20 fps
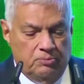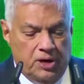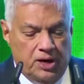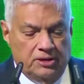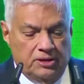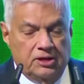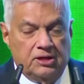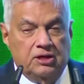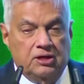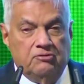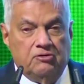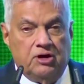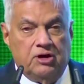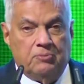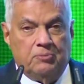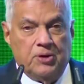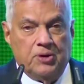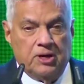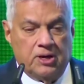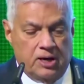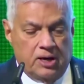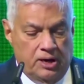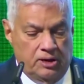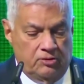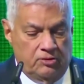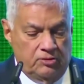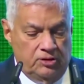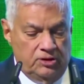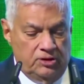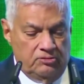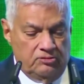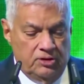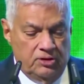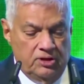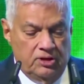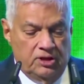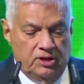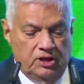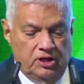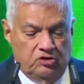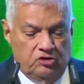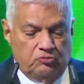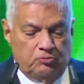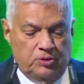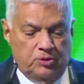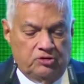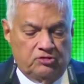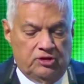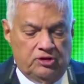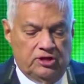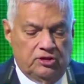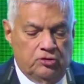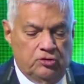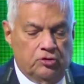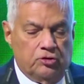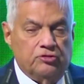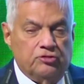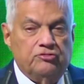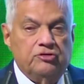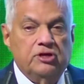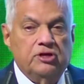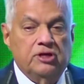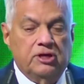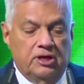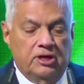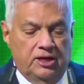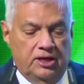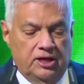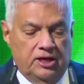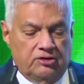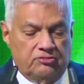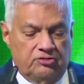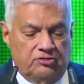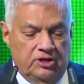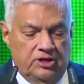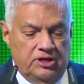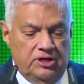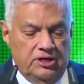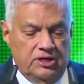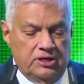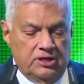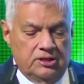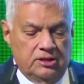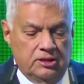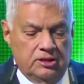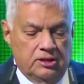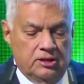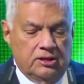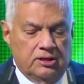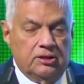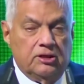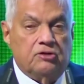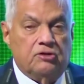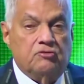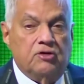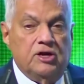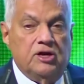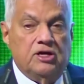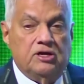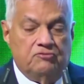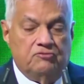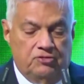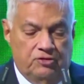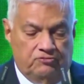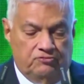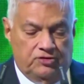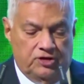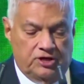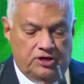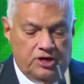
by the developing countries, especially those exceeding the 2050